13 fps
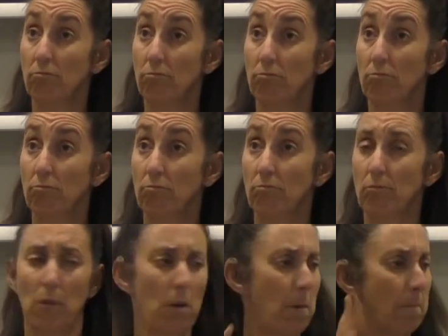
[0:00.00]
Coming back to
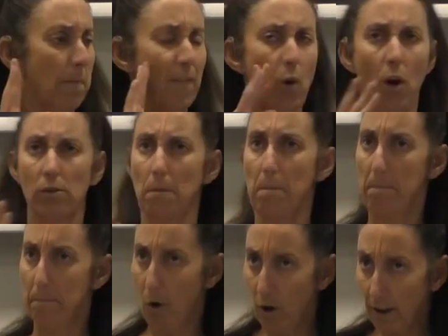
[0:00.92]
the shoulders,
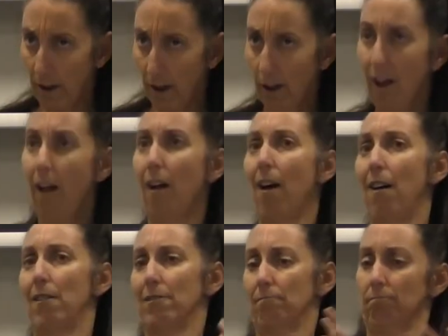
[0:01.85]

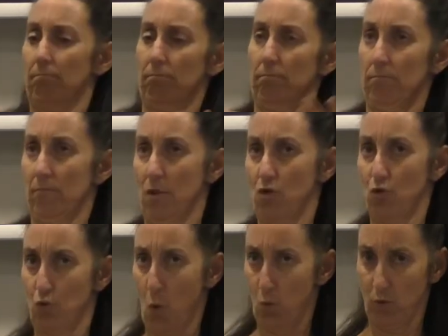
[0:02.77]
again
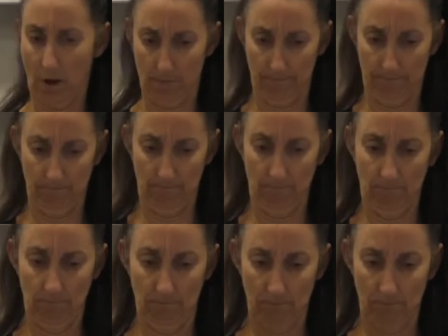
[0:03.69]
with the body.